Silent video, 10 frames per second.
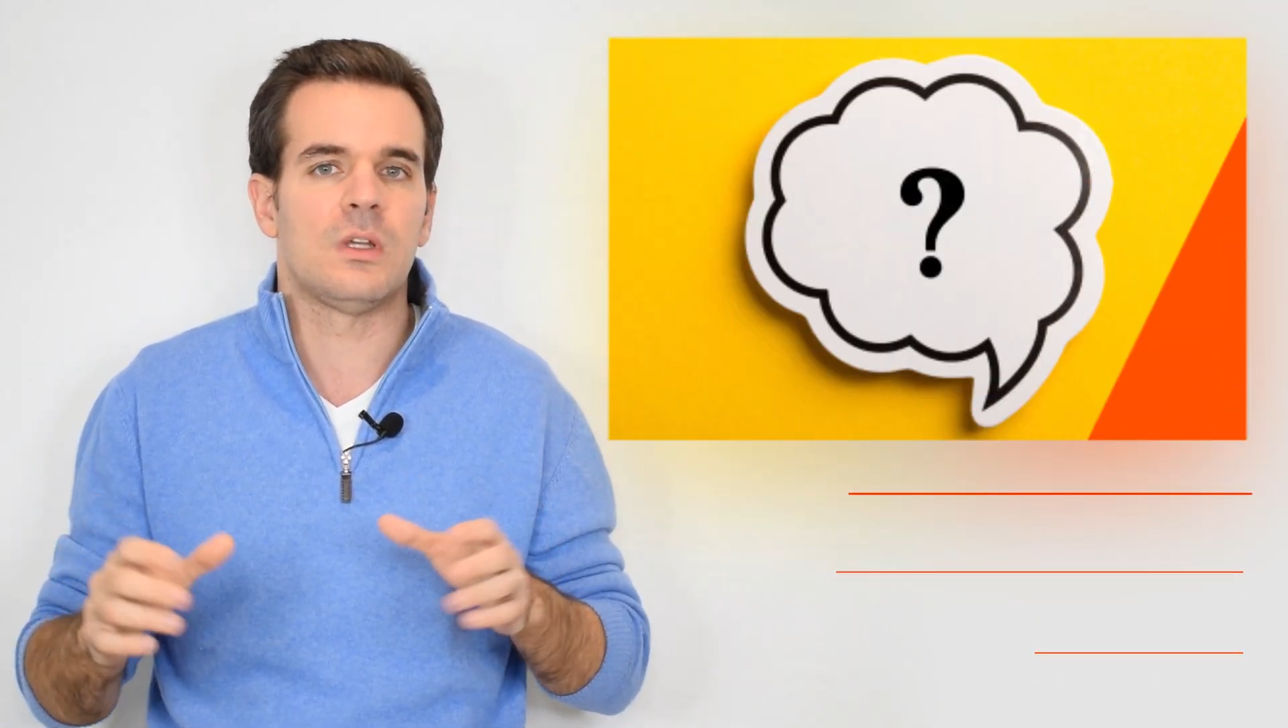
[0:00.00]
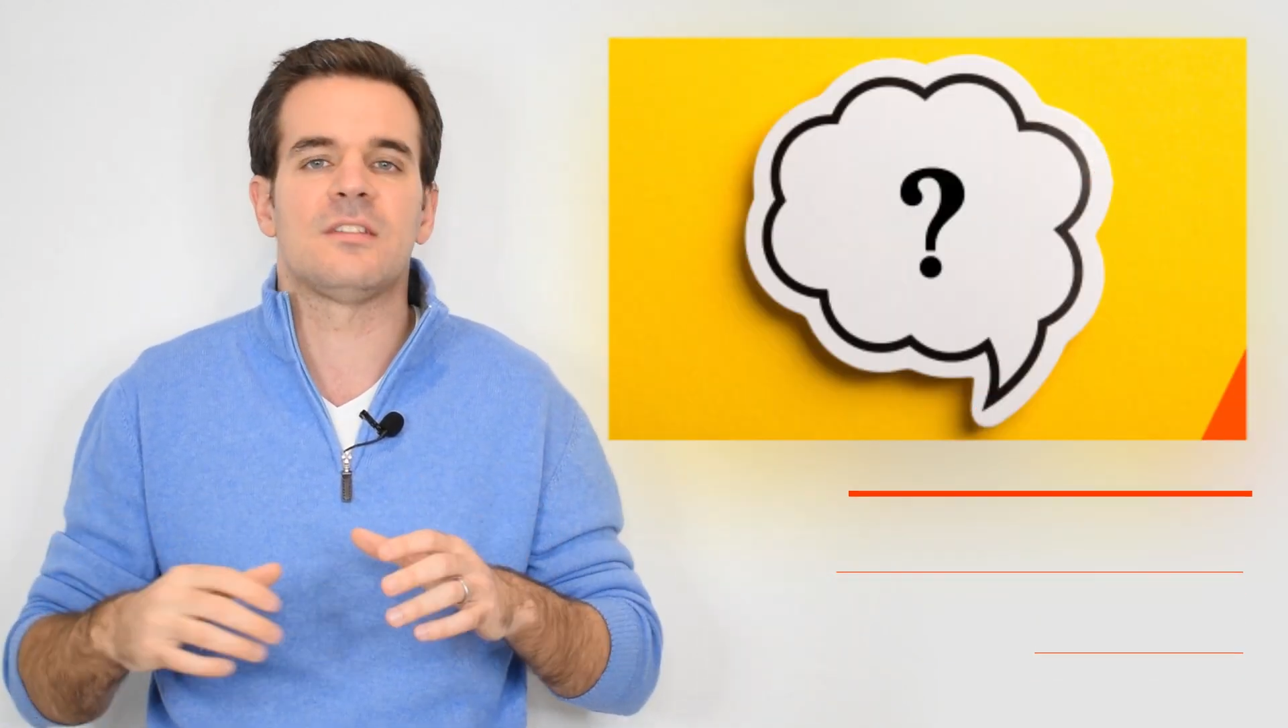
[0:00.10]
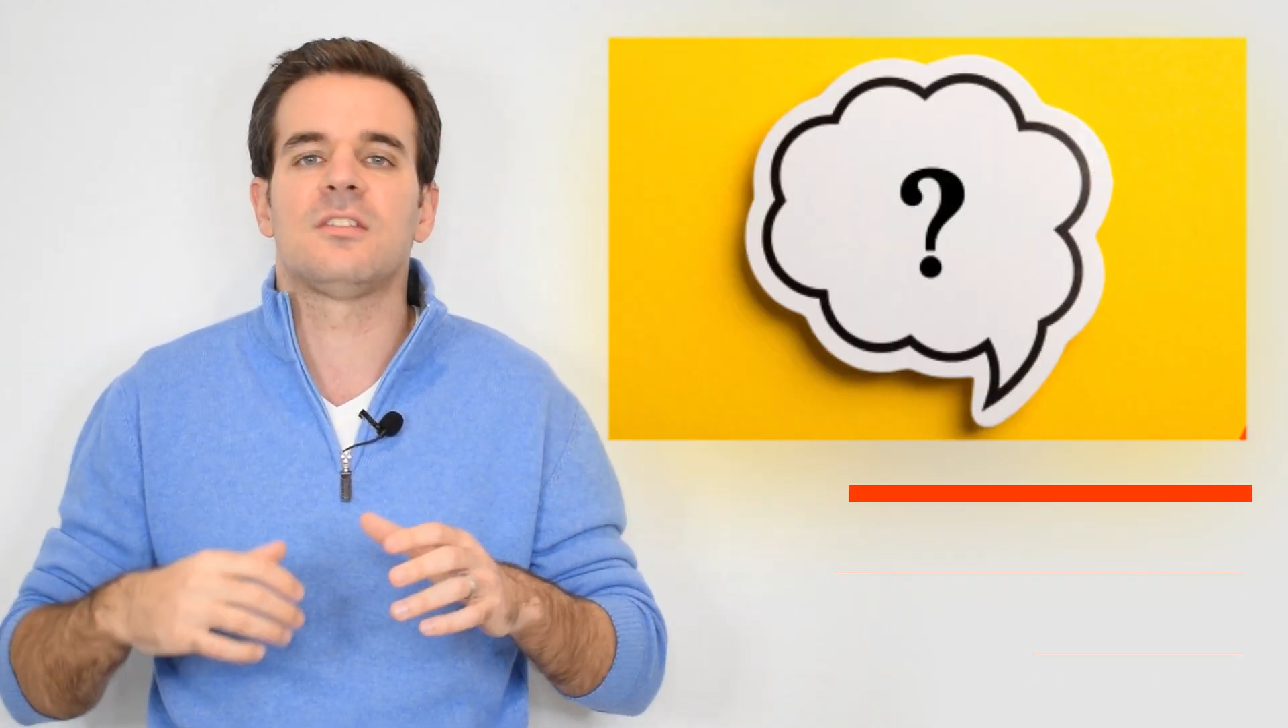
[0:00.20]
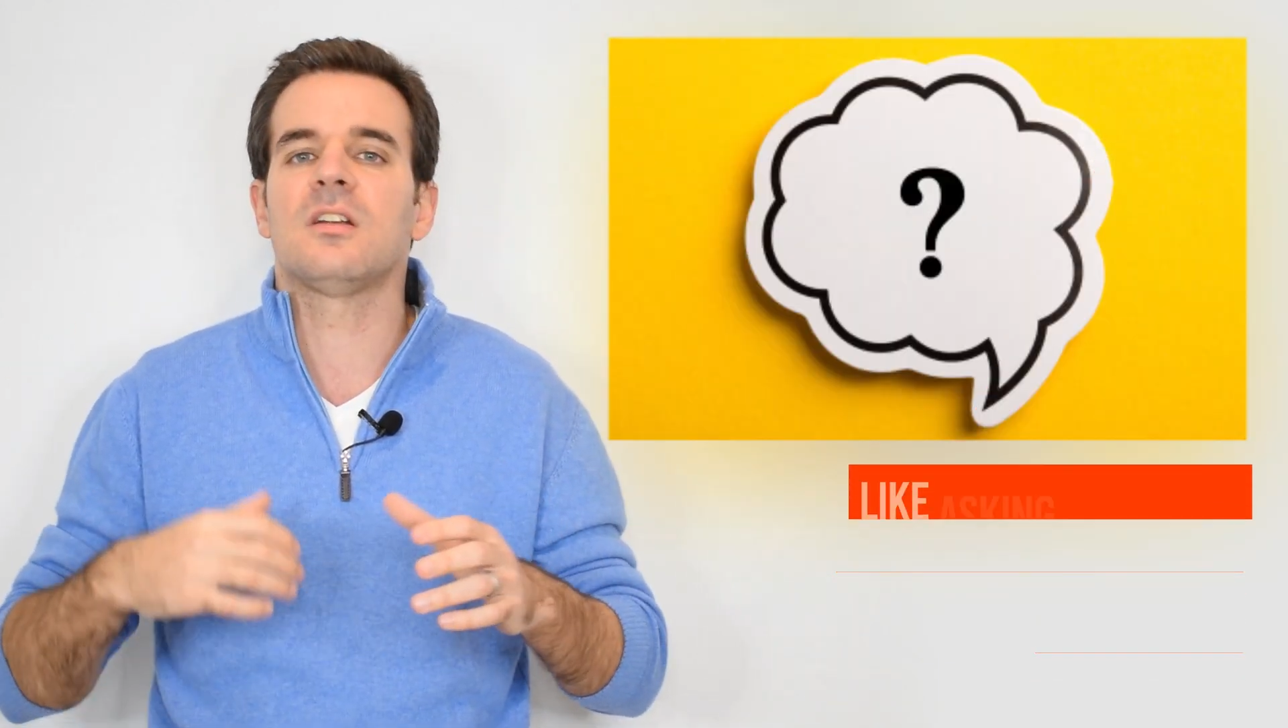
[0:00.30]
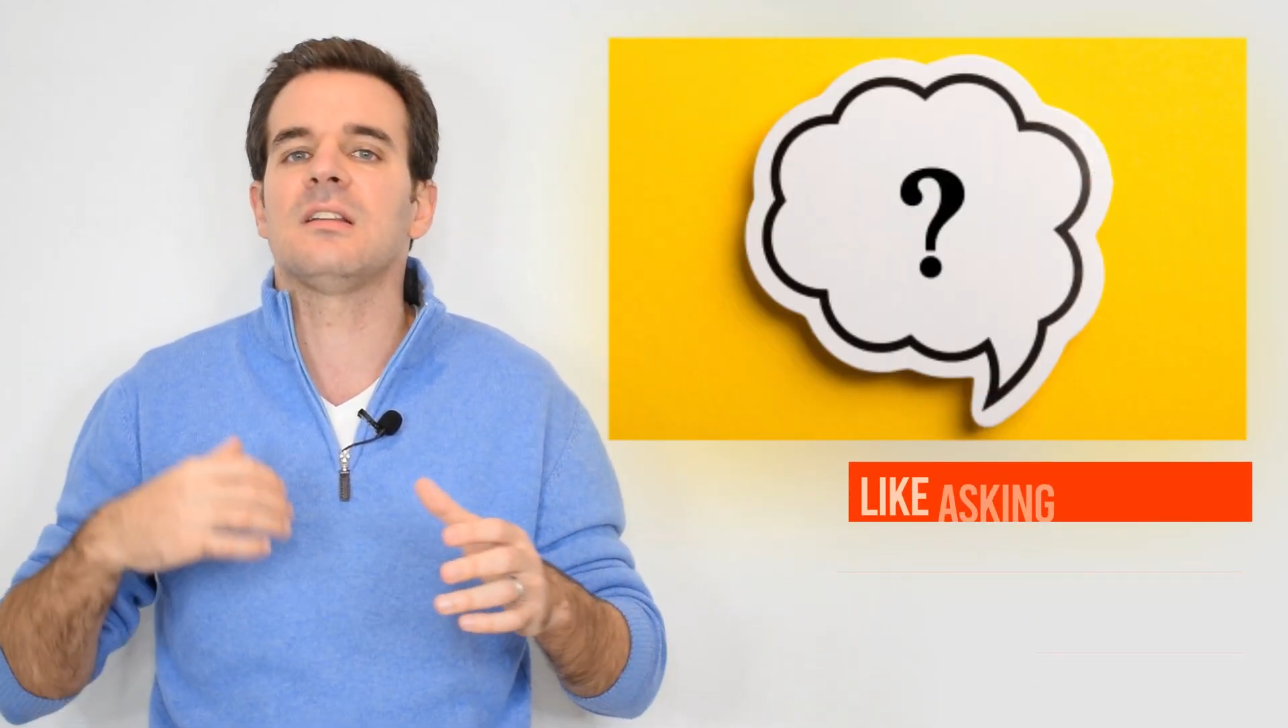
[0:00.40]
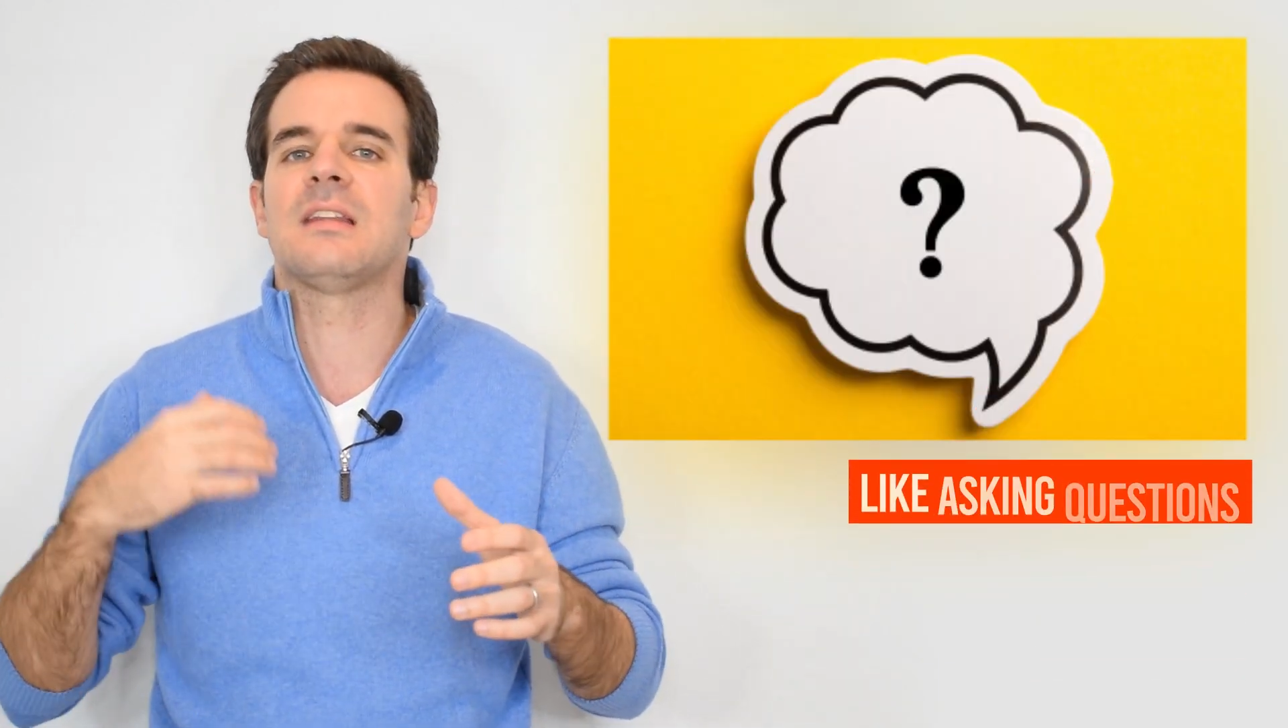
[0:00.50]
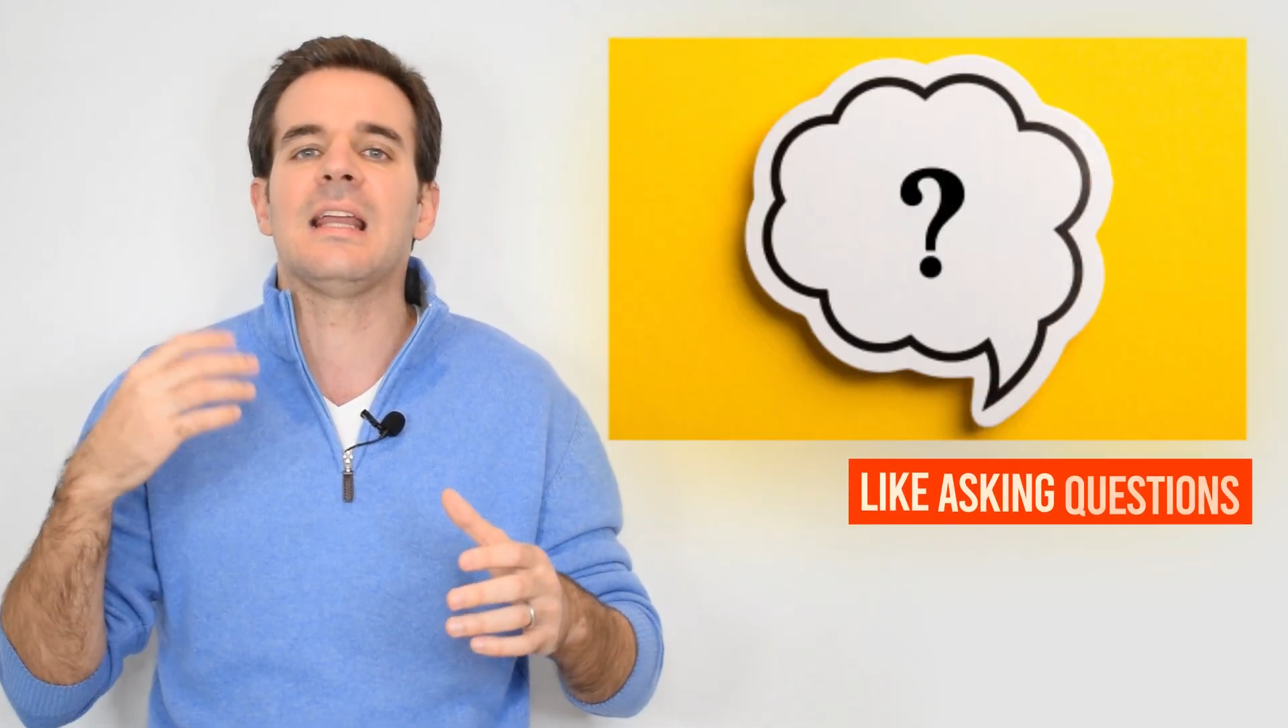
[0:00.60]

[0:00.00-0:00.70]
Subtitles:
is they